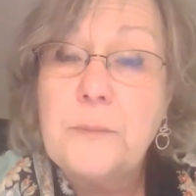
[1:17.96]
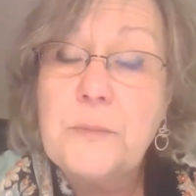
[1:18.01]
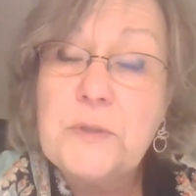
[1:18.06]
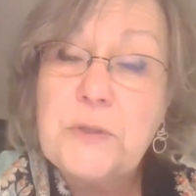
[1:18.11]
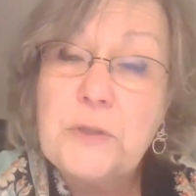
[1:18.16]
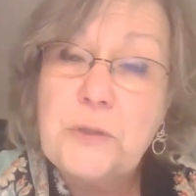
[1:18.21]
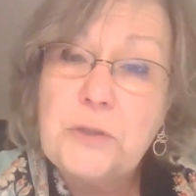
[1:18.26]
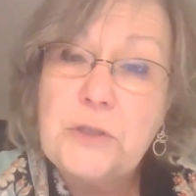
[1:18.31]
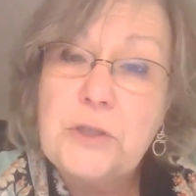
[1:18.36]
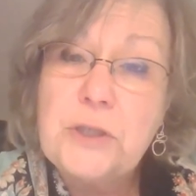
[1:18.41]

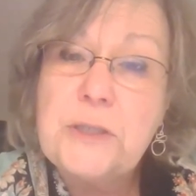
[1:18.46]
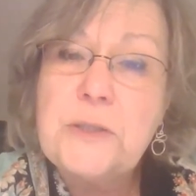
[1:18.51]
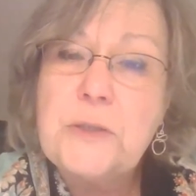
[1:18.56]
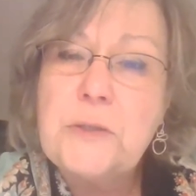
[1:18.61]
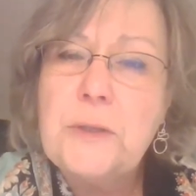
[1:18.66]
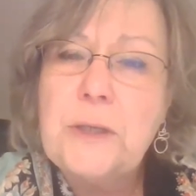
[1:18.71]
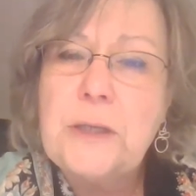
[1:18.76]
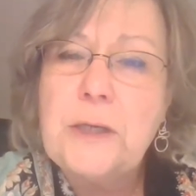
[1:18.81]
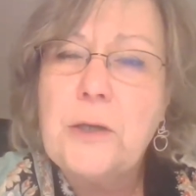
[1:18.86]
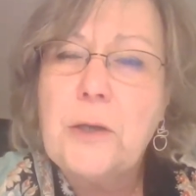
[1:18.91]
So
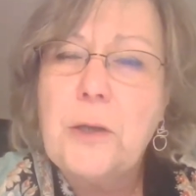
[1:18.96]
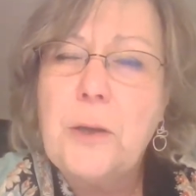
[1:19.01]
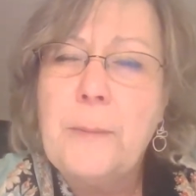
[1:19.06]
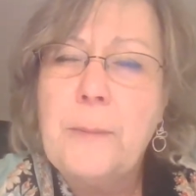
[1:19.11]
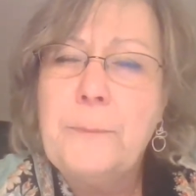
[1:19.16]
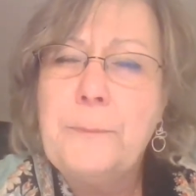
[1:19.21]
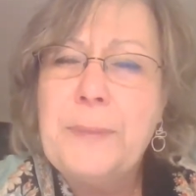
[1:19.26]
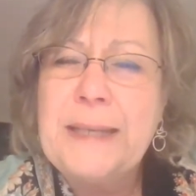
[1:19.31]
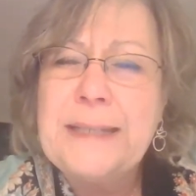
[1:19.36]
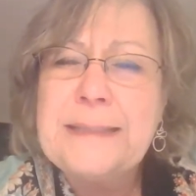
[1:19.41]
you get
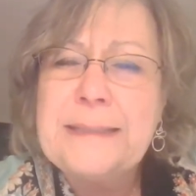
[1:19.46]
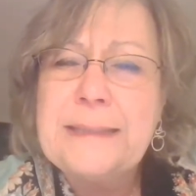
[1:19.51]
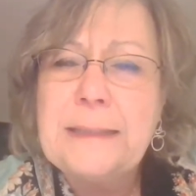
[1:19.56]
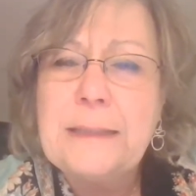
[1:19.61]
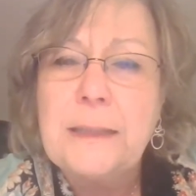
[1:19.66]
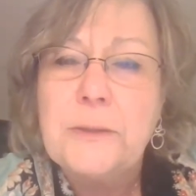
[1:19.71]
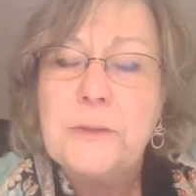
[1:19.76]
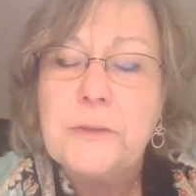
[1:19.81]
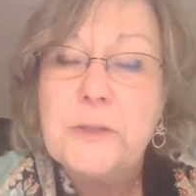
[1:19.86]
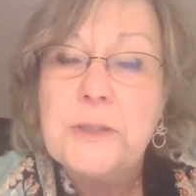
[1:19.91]
a
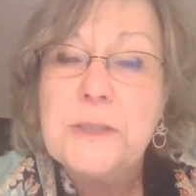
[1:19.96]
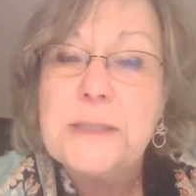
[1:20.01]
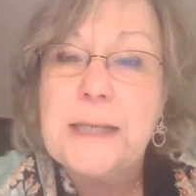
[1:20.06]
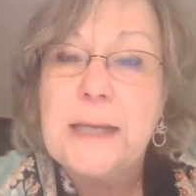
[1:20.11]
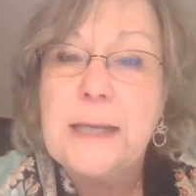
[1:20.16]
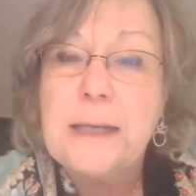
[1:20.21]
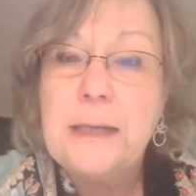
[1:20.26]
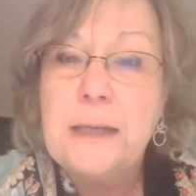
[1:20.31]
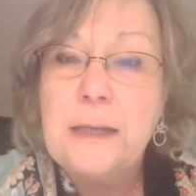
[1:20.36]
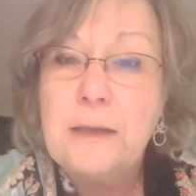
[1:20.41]
basic
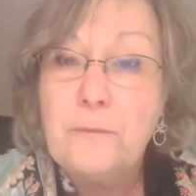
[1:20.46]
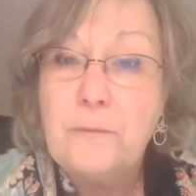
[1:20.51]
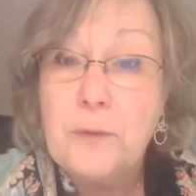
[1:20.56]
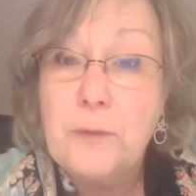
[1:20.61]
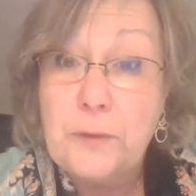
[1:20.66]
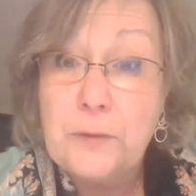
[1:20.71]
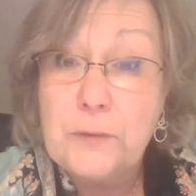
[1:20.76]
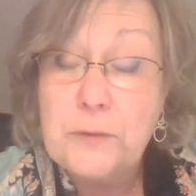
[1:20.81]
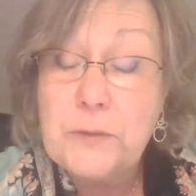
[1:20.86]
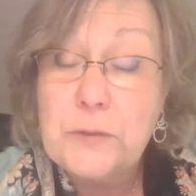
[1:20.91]
understanding of
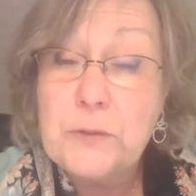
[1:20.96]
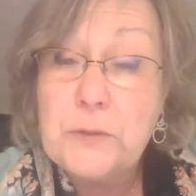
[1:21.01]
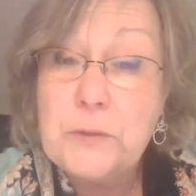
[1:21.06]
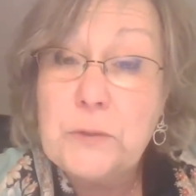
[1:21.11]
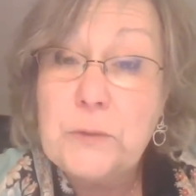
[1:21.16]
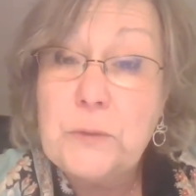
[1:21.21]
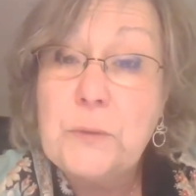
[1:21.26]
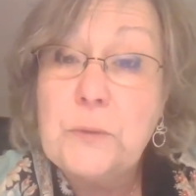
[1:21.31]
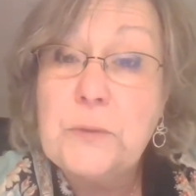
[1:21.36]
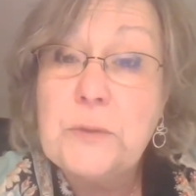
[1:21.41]
what those
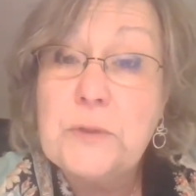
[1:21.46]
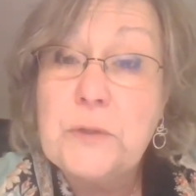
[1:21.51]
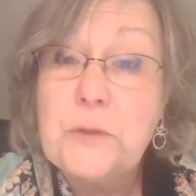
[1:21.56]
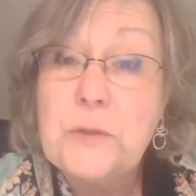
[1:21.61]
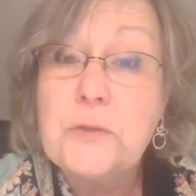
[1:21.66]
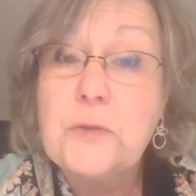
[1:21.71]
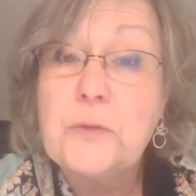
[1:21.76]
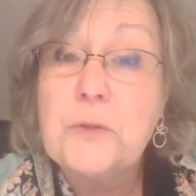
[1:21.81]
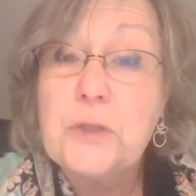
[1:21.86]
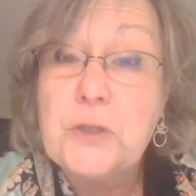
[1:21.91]
two
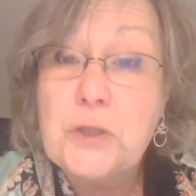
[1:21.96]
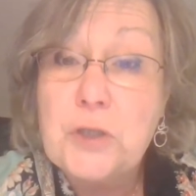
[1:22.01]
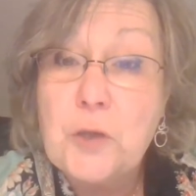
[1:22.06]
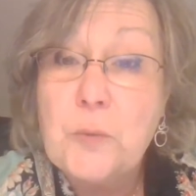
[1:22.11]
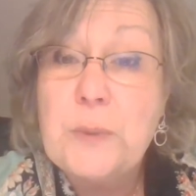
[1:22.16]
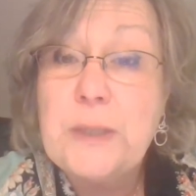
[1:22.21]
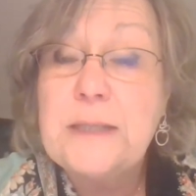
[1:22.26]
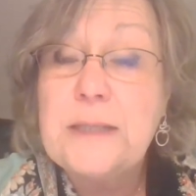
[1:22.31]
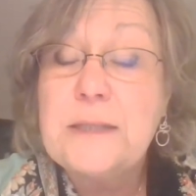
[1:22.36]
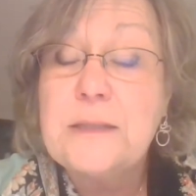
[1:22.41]
social
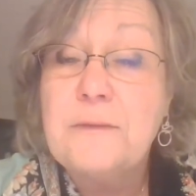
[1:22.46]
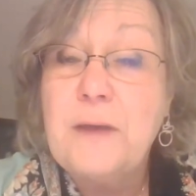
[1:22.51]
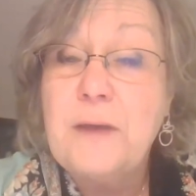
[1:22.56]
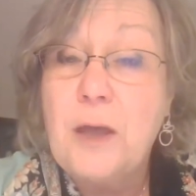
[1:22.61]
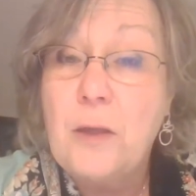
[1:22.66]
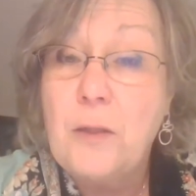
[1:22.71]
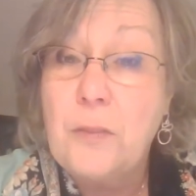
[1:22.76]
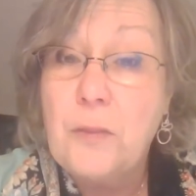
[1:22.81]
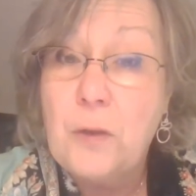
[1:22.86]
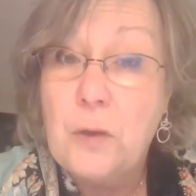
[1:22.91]
determinants of
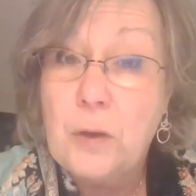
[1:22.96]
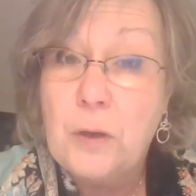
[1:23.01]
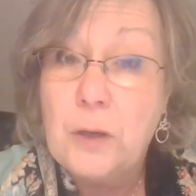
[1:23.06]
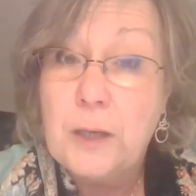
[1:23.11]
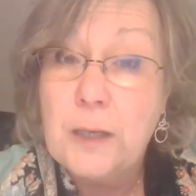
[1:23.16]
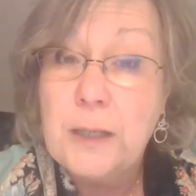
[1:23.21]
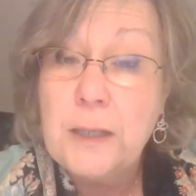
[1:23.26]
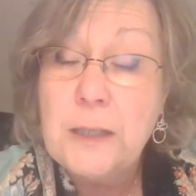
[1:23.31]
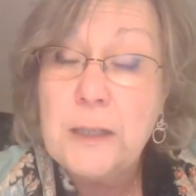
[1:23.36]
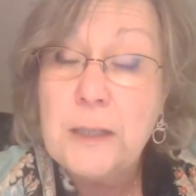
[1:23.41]
health
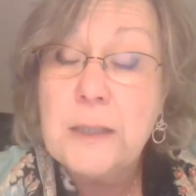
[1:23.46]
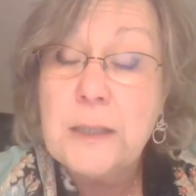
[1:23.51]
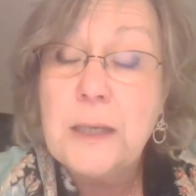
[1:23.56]
are.